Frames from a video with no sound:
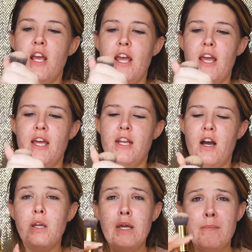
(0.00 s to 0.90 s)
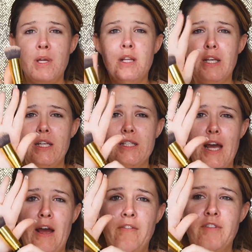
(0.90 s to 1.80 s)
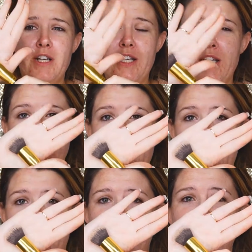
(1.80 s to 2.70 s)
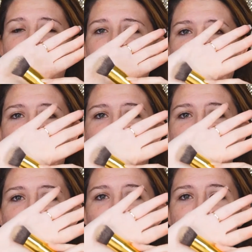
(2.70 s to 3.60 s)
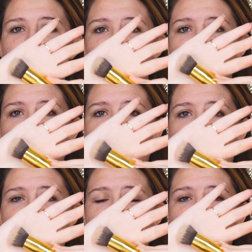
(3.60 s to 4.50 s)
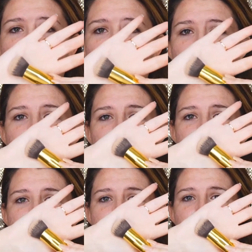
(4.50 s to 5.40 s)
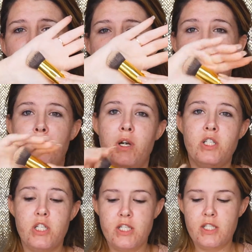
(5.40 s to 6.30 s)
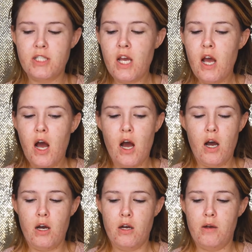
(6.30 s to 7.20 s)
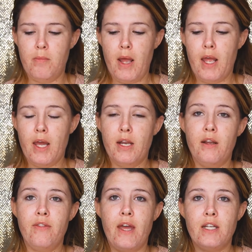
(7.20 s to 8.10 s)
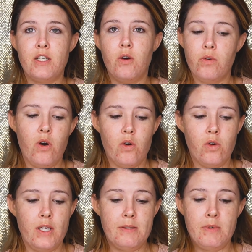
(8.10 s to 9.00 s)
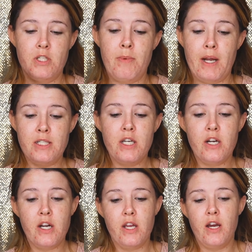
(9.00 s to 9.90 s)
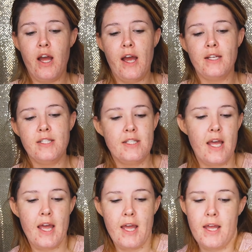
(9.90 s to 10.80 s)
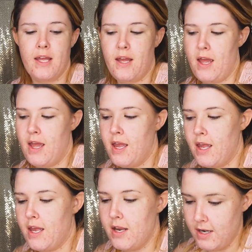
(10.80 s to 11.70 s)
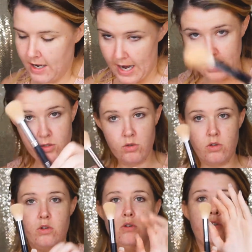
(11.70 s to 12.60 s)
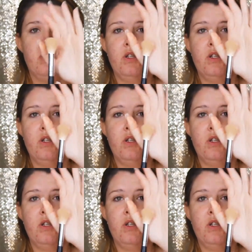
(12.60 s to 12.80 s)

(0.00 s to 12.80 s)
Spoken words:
It can be cleaned every day and it won't have a lot of wear and tear on your brushes, and they don't hold as much bacteria as, say, a natural